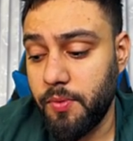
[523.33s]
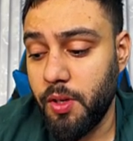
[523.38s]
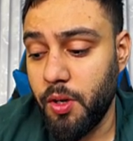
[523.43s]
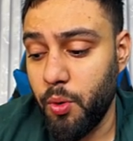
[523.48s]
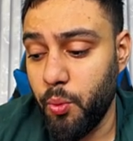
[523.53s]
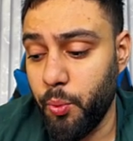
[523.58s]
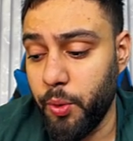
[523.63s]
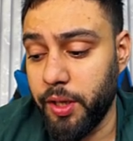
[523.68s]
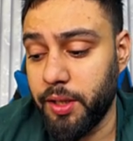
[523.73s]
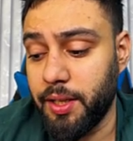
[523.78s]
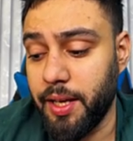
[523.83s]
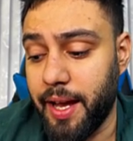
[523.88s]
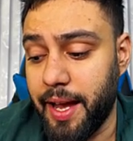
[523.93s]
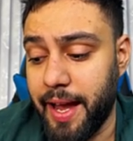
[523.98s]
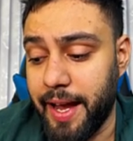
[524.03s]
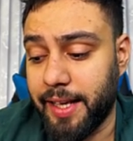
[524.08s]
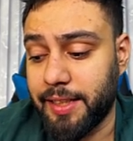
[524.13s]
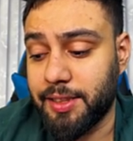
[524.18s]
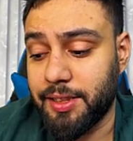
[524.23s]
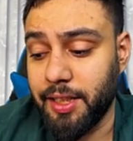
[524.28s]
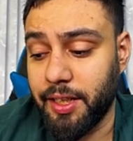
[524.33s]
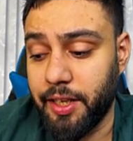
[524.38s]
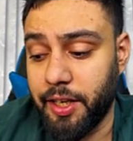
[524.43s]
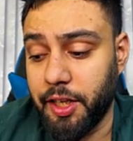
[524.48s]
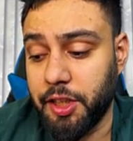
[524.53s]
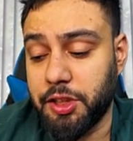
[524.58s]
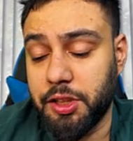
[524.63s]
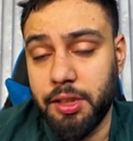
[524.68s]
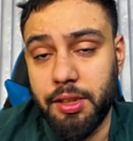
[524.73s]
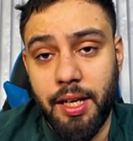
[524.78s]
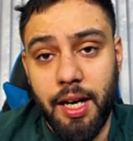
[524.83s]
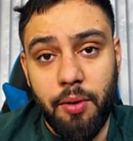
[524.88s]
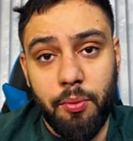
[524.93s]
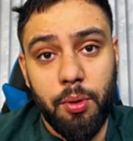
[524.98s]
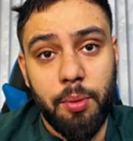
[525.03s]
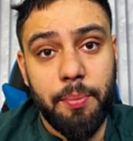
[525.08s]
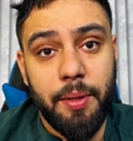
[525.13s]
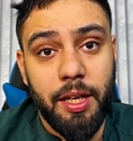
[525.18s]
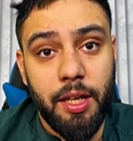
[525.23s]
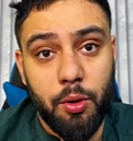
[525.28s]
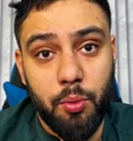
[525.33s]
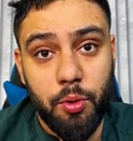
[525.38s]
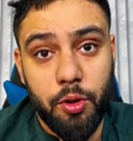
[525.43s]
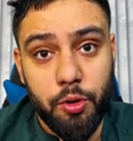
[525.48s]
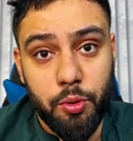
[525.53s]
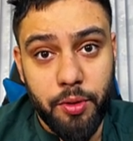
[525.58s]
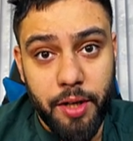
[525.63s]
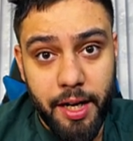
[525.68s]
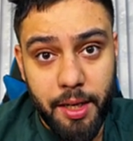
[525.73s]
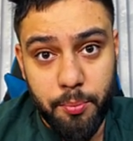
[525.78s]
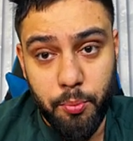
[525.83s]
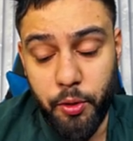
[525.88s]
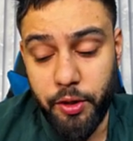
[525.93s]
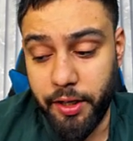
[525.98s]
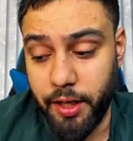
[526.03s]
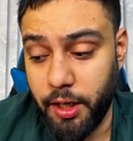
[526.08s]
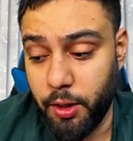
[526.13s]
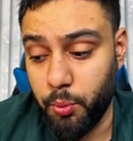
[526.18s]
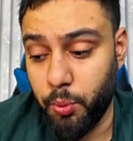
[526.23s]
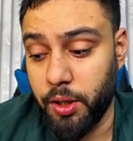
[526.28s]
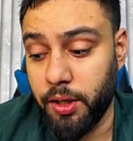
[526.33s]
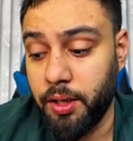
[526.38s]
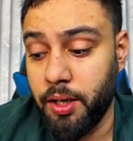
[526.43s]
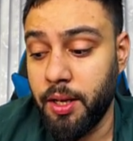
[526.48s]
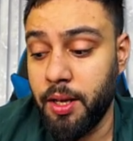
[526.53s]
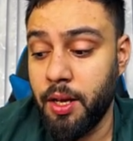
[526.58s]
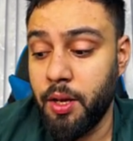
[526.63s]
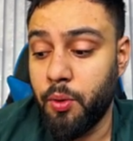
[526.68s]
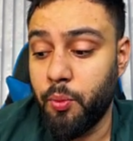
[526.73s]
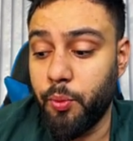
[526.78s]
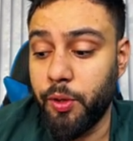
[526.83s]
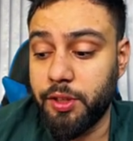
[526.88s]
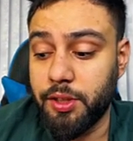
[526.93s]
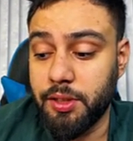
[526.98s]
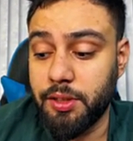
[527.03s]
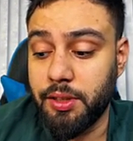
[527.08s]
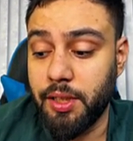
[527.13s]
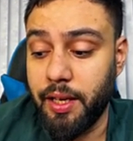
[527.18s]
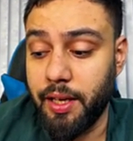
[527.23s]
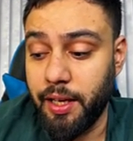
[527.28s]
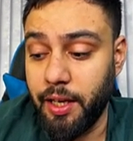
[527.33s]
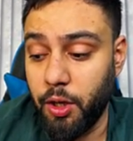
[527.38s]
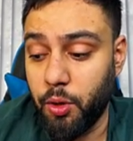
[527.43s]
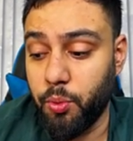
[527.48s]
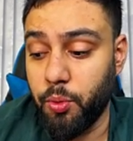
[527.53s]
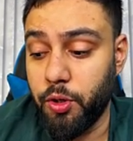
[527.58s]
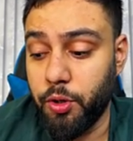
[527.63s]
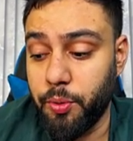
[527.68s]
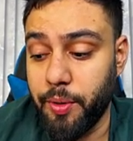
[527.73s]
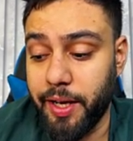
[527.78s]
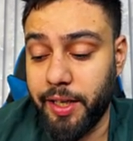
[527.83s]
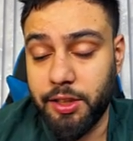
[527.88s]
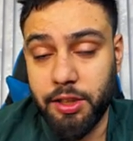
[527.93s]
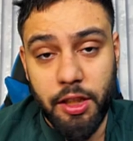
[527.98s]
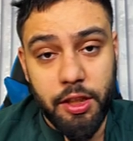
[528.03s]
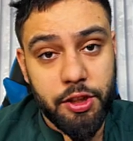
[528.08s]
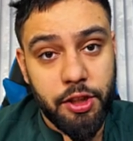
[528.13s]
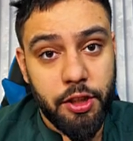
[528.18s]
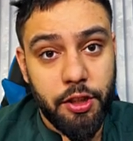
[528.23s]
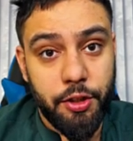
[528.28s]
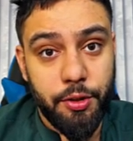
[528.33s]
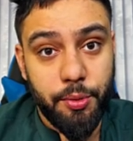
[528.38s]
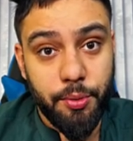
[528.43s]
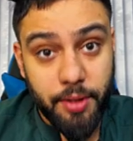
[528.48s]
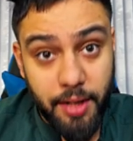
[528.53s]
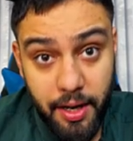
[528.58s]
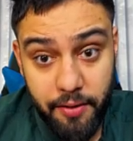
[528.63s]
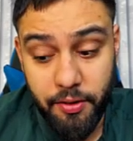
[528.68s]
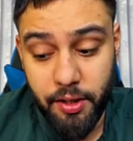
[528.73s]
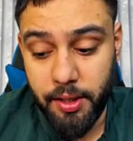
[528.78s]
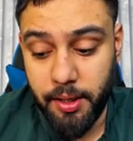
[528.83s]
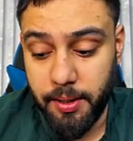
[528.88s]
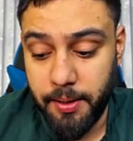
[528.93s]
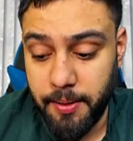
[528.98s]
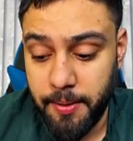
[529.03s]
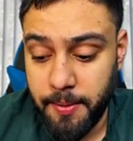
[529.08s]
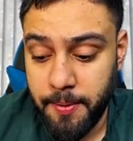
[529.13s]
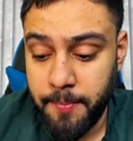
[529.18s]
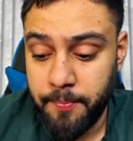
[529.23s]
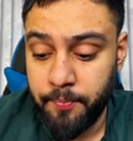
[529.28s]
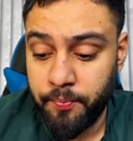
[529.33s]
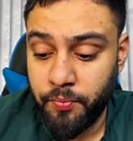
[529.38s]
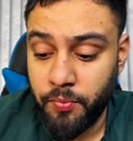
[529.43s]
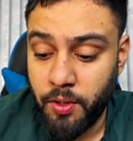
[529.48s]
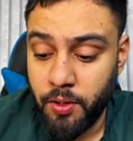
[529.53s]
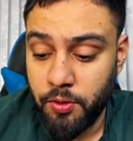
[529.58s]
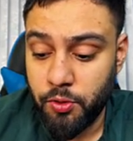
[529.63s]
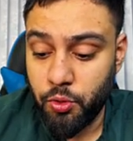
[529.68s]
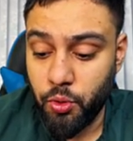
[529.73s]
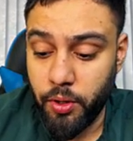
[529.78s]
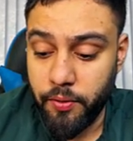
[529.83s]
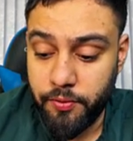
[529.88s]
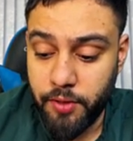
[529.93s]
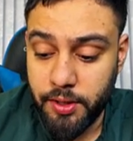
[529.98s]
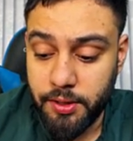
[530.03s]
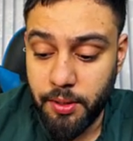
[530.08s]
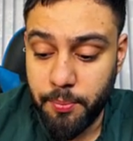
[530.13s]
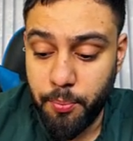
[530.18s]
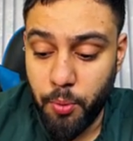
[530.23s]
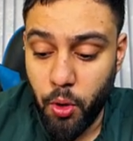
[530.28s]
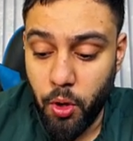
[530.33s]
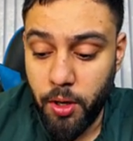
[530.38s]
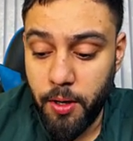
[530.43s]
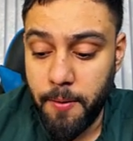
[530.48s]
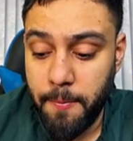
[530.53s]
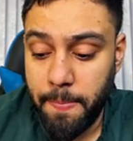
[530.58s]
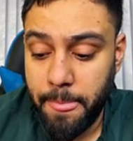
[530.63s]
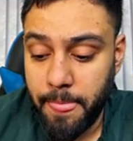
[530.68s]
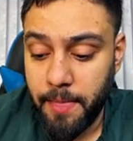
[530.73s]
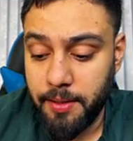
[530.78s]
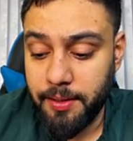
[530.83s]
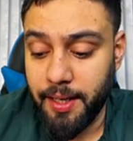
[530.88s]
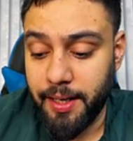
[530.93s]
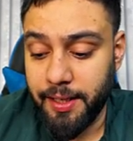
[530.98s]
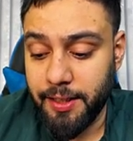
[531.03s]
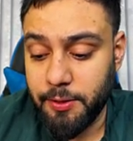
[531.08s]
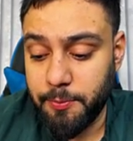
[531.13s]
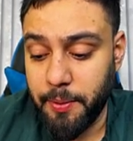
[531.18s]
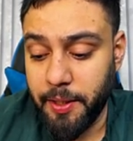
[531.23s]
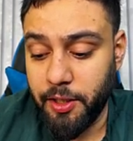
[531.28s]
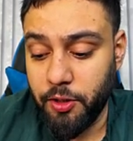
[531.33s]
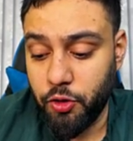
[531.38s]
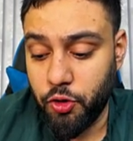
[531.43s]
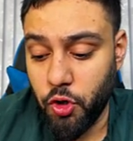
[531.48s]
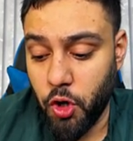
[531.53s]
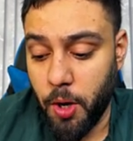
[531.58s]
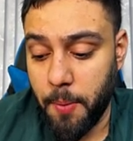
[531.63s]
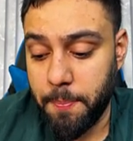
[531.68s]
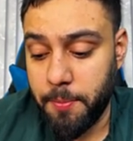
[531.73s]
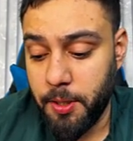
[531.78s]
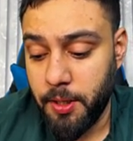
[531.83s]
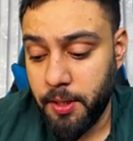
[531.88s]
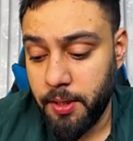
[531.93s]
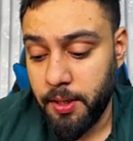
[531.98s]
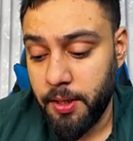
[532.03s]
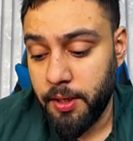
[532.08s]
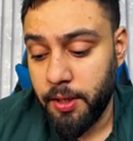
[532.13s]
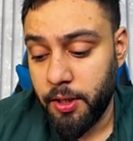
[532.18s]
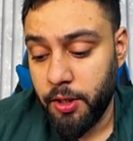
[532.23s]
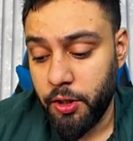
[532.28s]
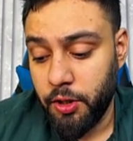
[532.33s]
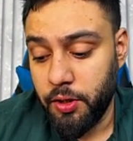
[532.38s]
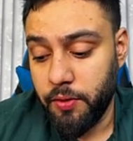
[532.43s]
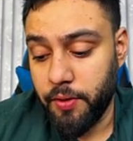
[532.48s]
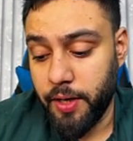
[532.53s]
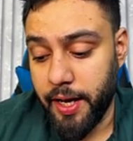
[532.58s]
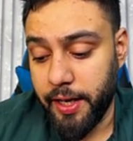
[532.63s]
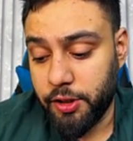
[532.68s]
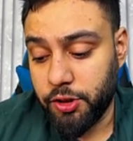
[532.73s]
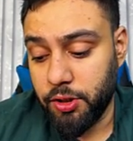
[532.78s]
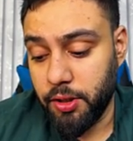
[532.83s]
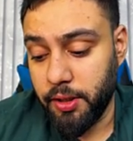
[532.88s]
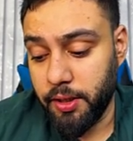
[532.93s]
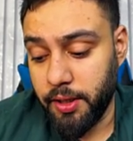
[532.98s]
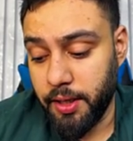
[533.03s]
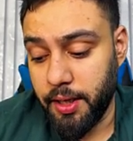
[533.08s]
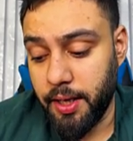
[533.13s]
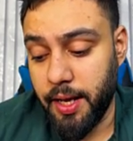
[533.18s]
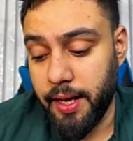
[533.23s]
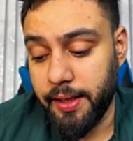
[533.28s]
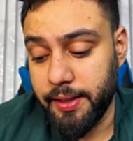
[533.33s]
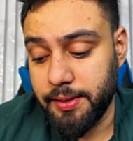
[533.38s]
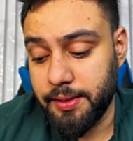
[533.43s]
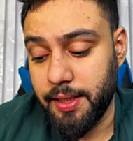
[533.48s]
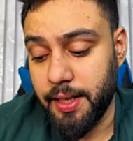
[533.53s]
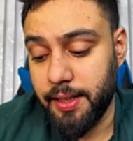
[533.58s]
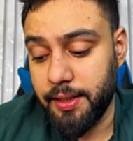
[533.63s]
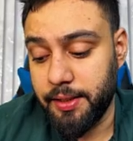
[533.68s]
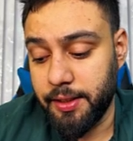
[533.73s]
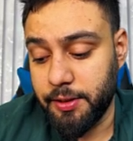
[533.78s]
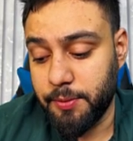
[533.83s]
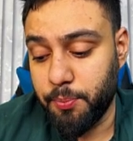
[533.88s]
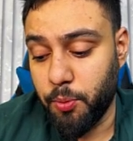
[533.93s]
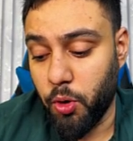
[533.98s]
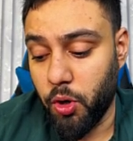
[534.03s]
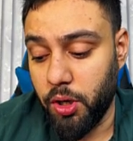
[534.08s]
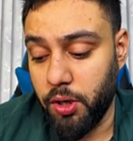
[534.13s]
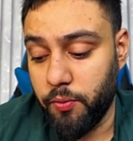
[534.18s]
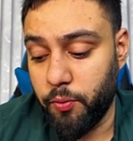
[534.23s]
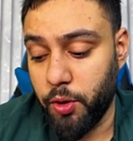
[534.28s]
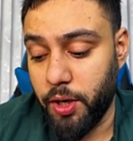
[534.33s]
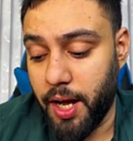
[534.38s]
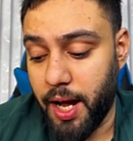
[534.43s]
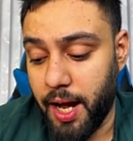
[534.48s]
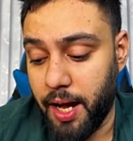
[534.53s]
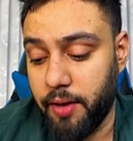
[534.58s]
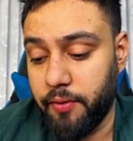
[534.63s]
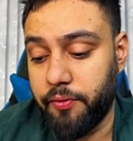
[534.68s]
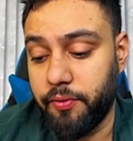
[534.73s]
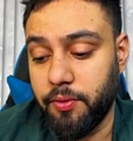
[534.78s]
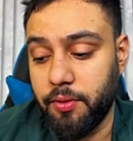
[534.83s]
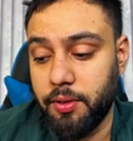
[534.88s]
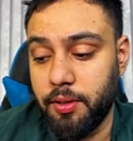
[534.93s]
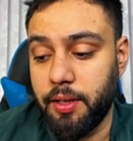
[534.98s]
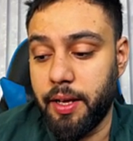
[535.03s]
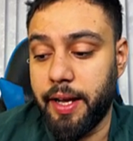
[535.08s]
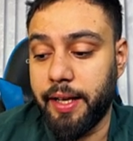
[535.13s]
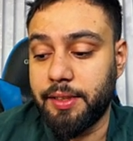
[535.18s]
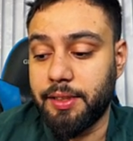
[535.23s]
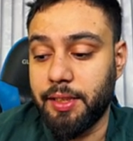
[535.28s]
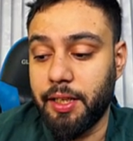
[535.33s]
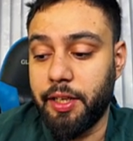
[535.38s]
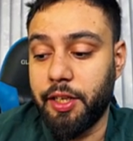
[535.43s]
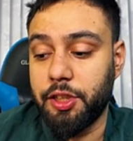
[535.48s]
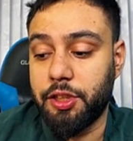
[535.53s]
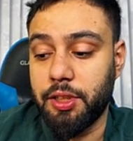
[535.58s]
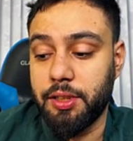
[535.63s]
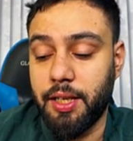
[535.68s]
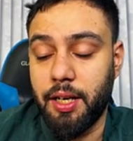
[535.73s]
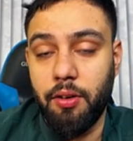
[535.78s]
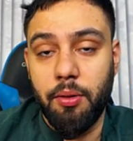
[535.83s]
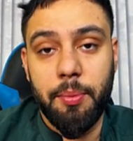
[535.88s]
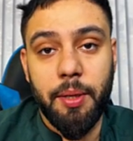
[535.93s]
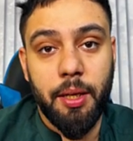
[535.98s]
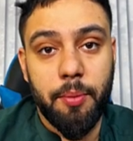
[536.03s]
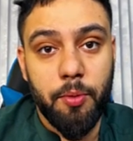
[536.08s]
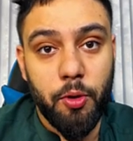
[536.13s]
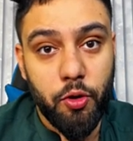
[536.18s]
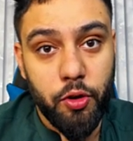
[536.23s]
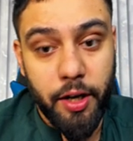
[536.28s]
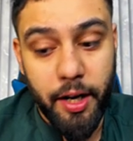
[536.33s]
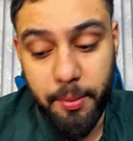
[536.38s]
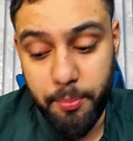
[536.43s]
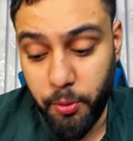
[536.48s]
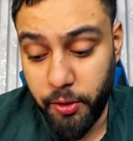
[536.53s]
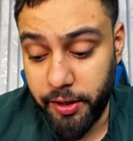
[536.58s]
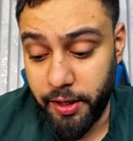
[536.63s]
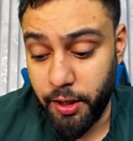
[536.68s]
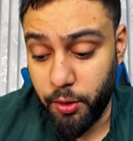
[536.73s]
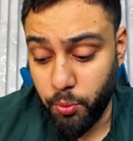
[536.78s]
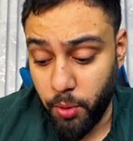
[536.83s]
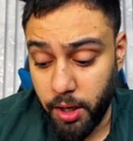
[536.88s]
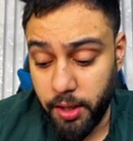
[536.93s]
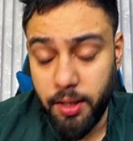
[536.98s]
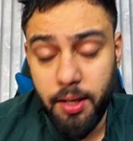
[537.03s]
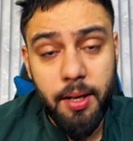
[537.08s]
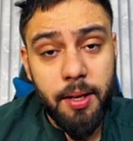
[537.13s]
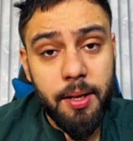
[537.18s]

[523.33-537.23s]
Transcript: with acceleration that will be equal to 9.81, which is equal to acceleration due to gravity. So if there's a ball that is being dropped, you would actually realize that this ball would have acceleration that will be equal to 9.81.